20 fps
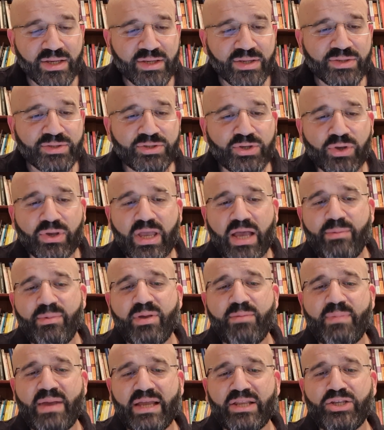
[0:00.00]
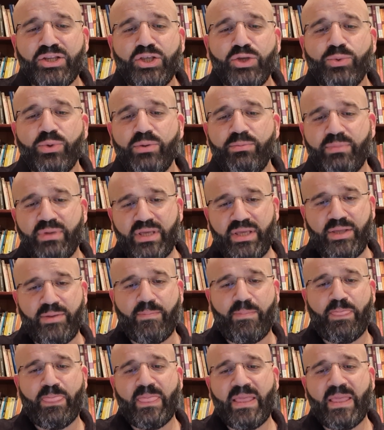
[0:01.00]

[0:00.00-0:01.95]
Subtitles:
So coming back to you and me